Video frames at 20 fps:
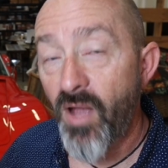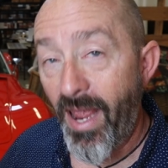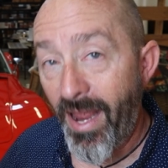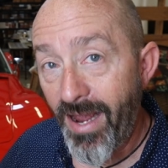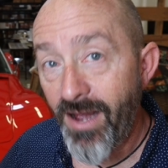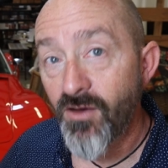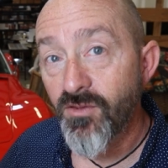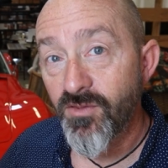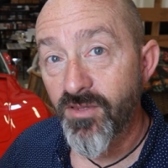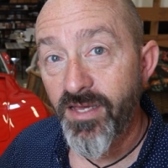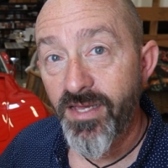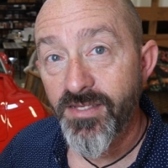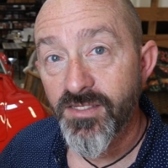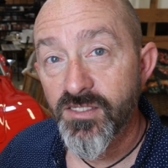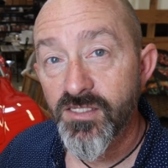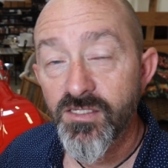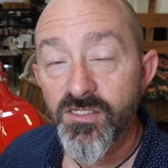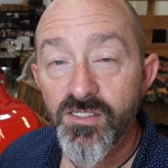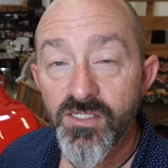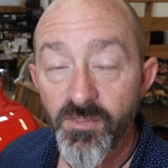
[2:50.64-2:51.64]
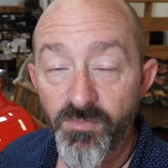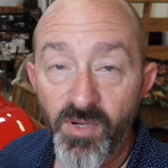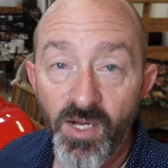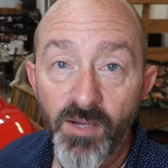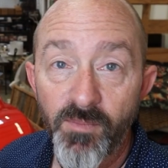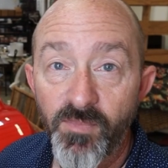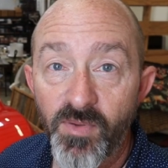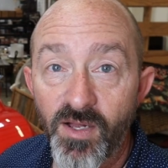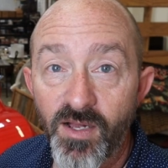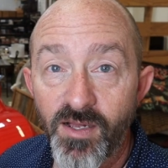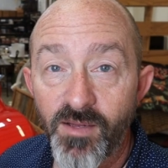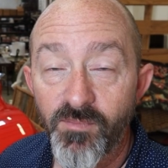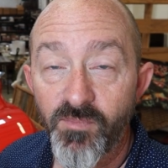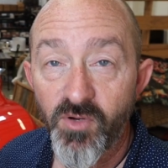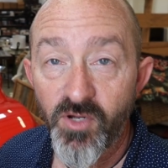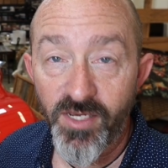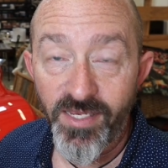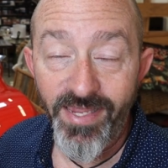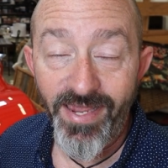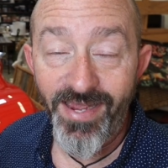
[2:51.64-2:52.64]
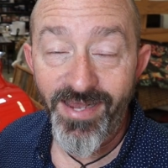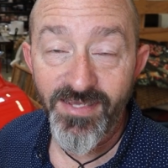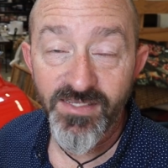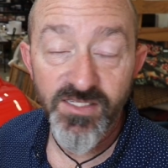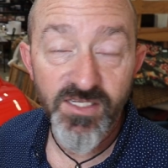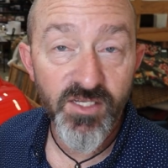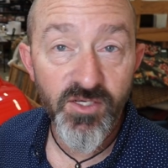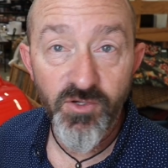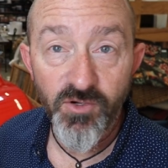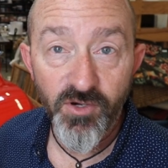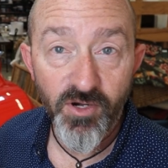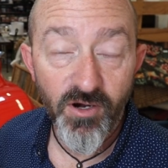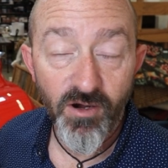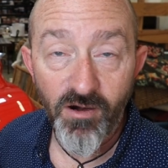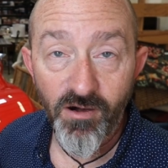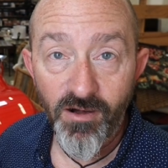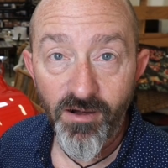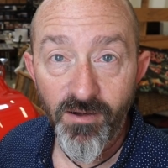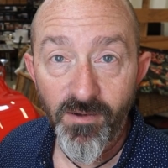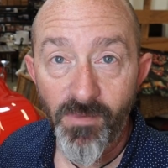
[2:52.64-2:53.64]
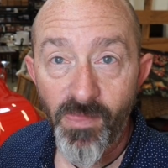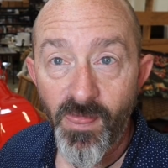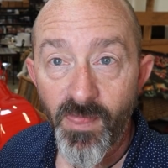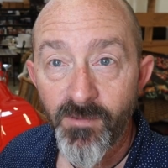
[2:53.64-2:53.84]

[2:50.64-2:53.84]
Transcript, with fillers: outlets to pump put gas in your car.